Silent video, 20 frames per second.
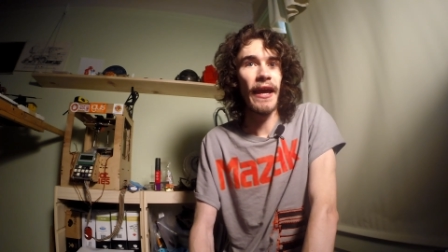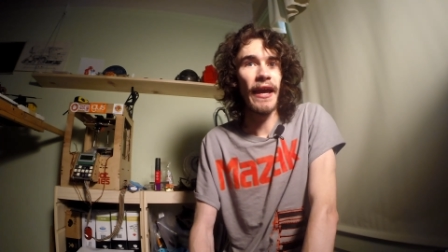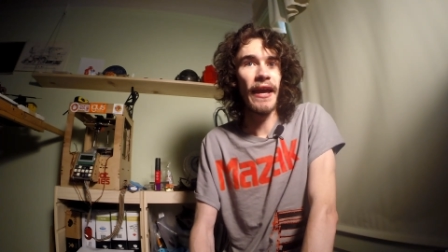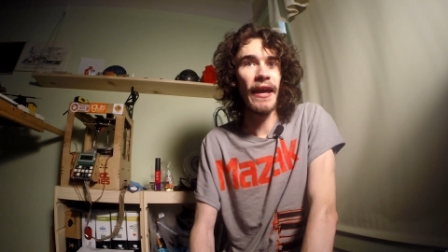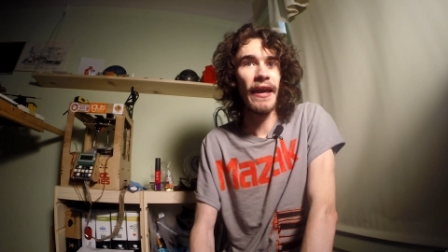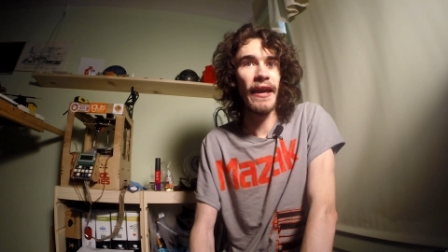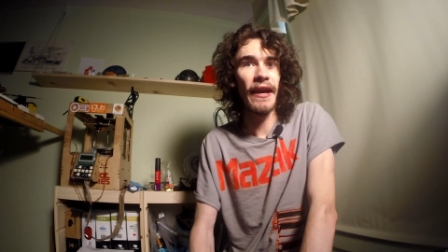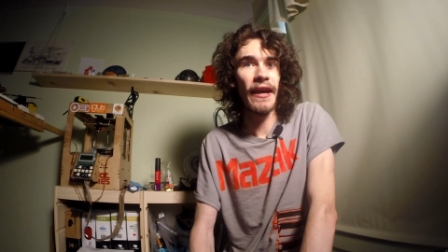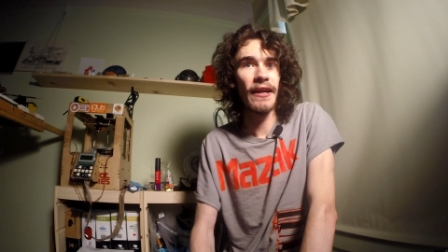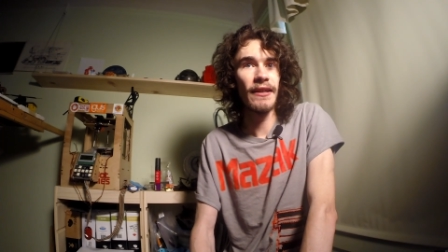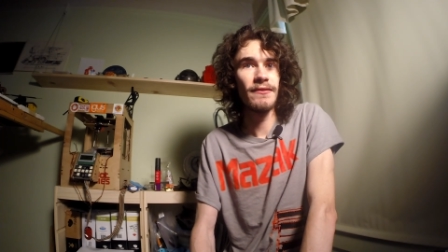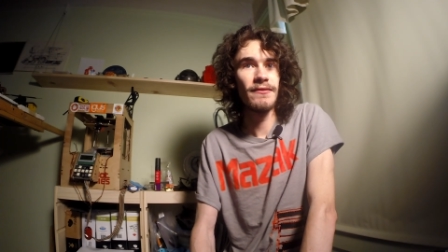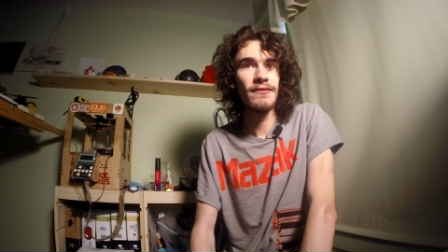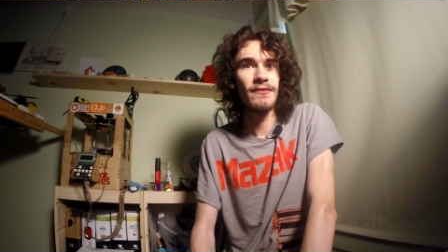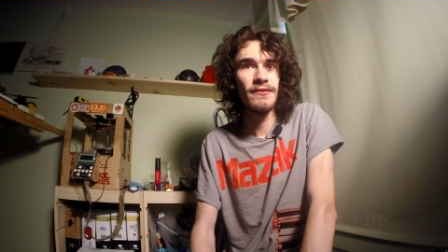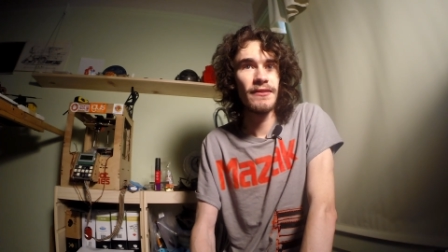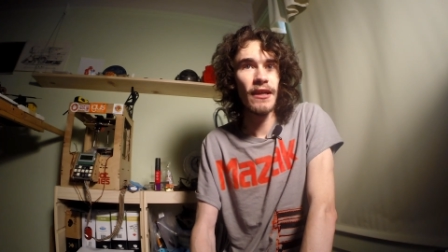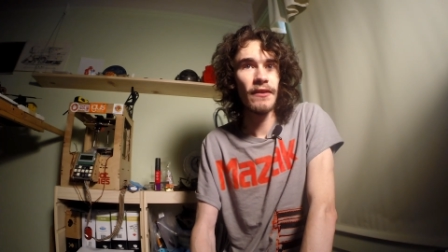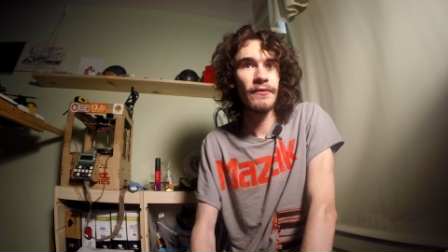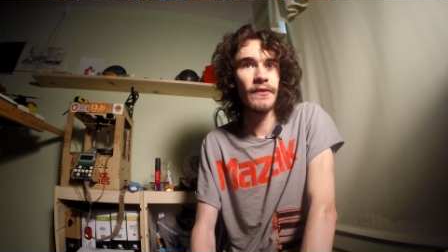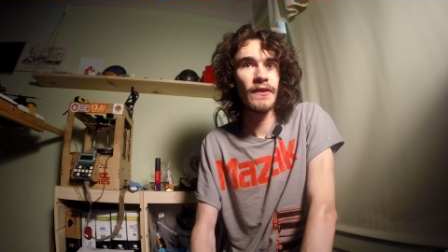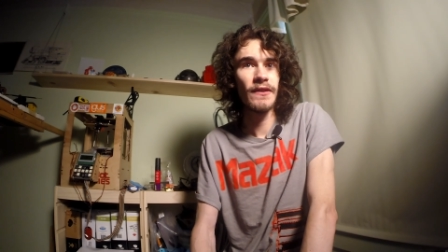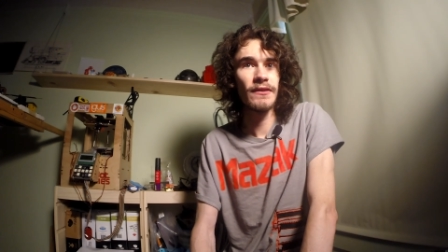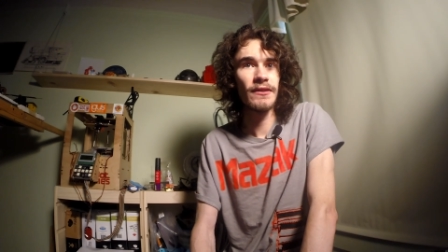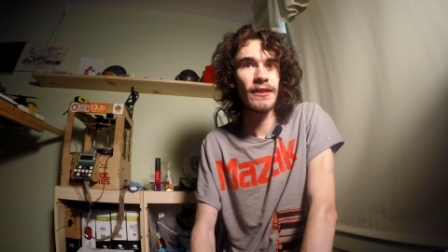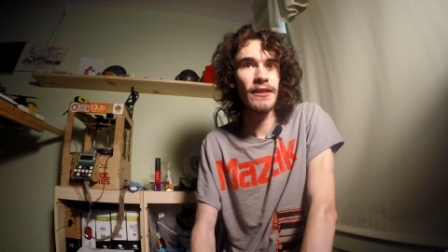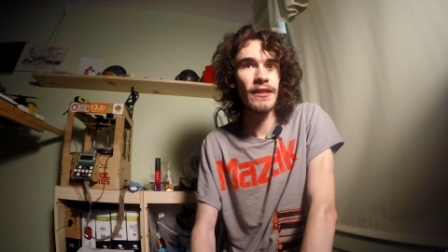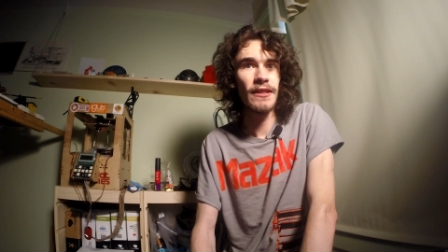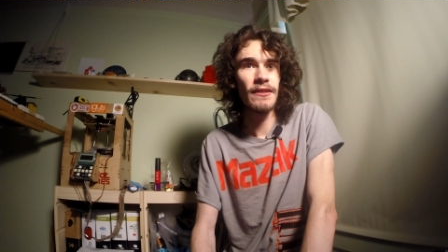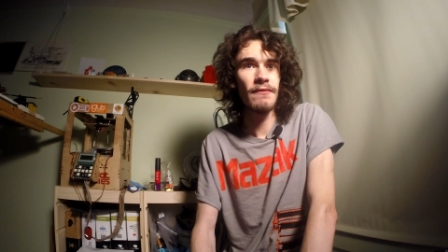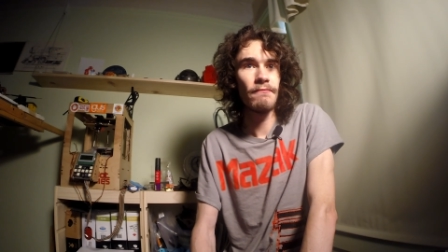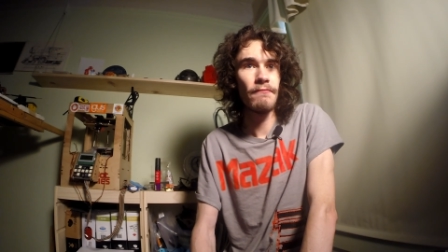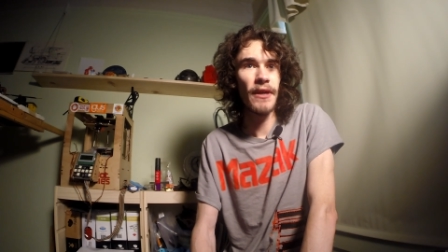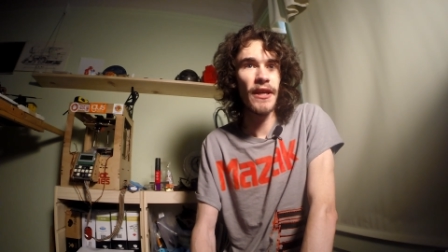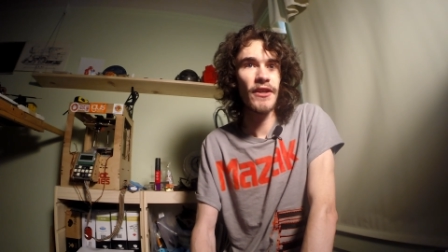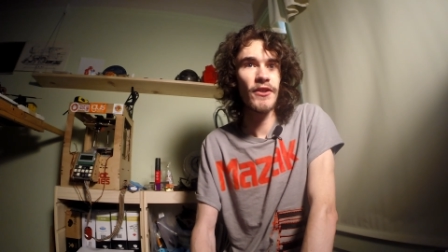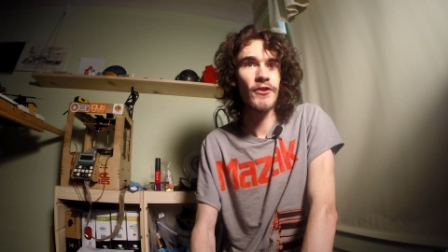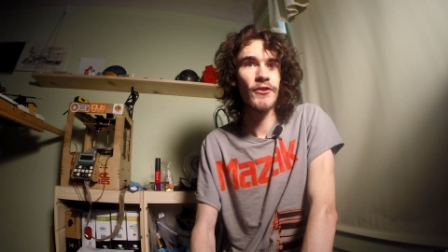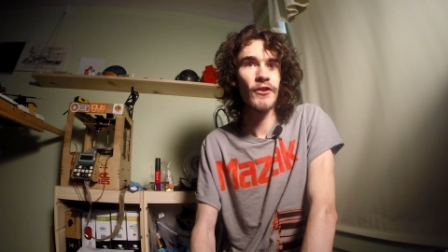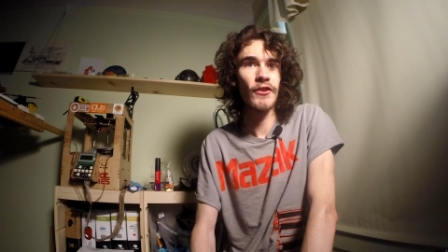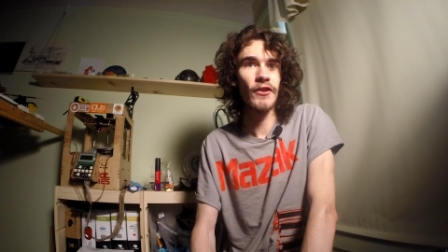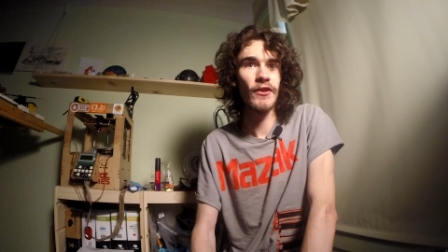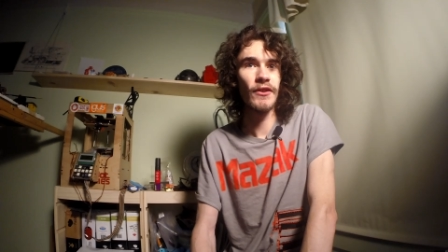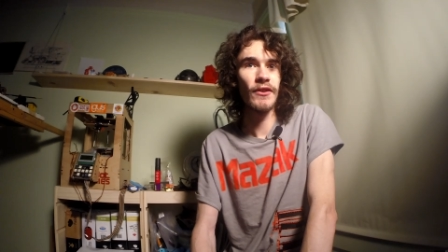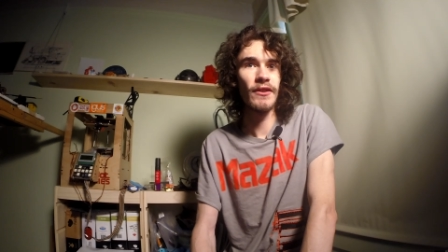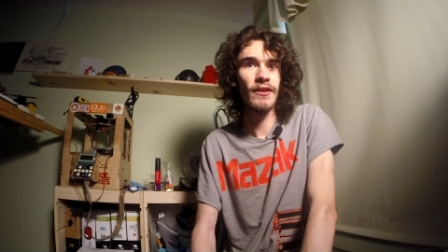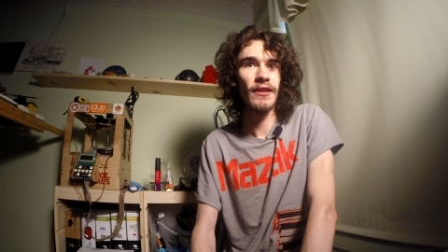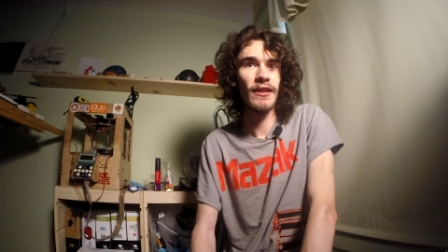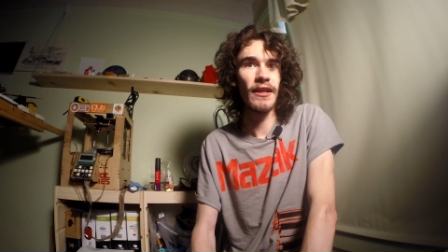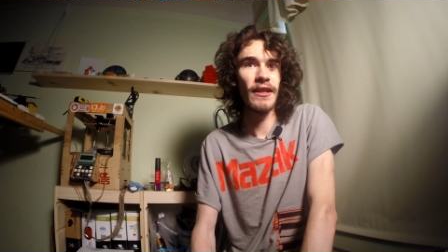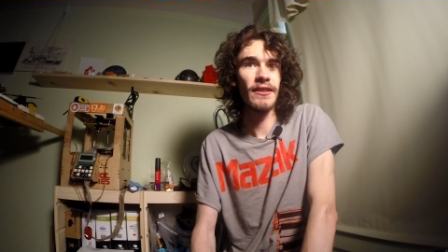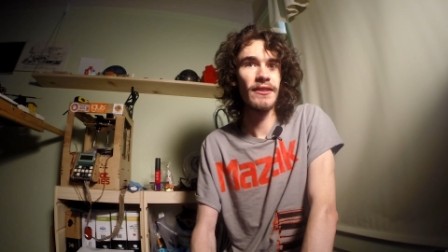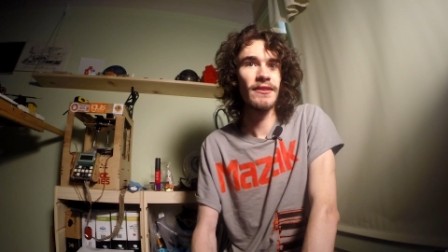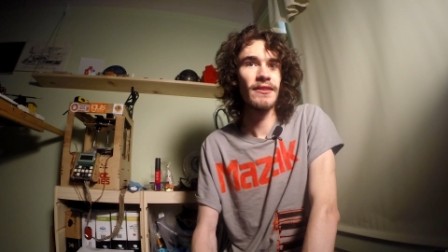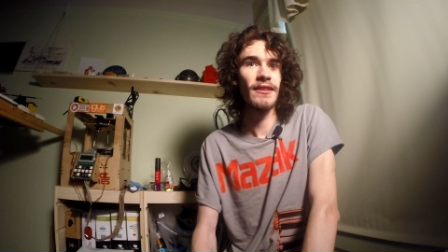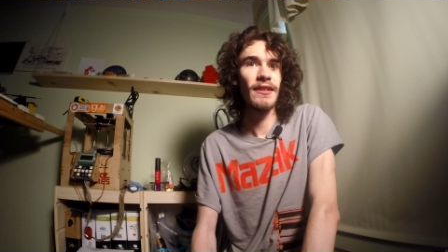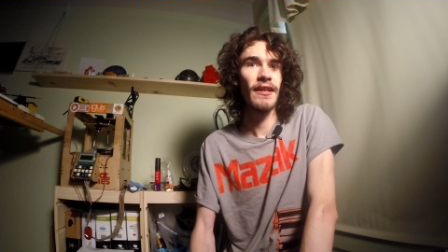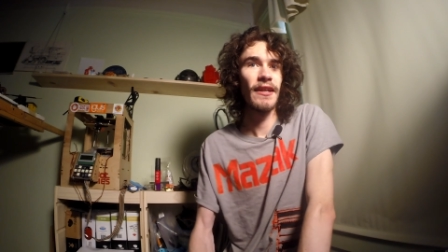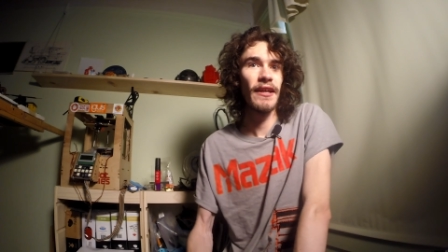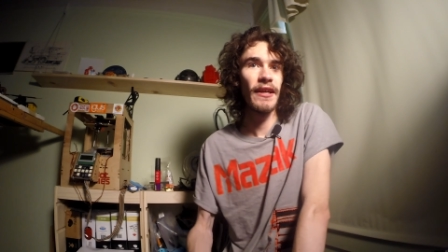And definitely make sure that